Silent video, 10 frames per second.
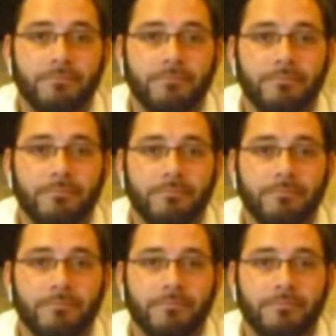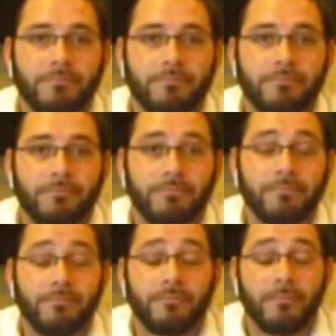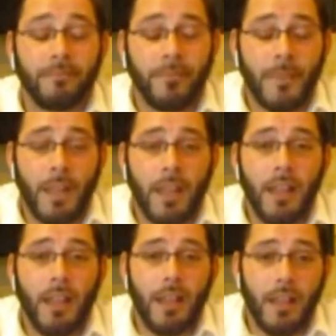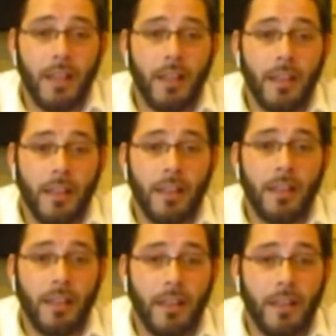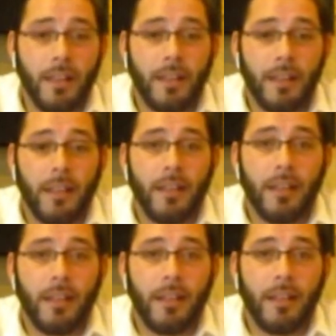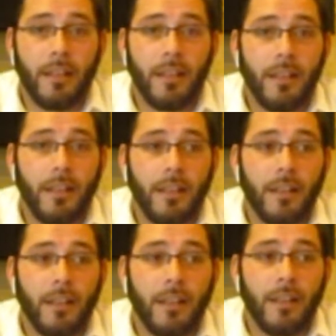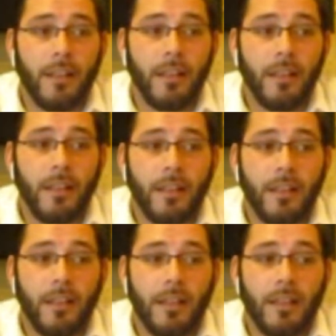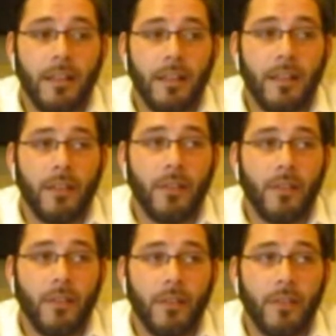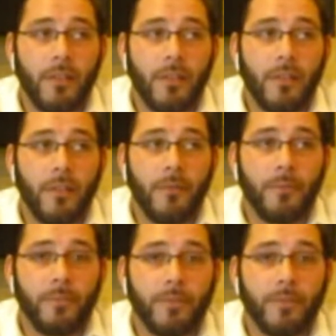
No words are spoken by the person on screen.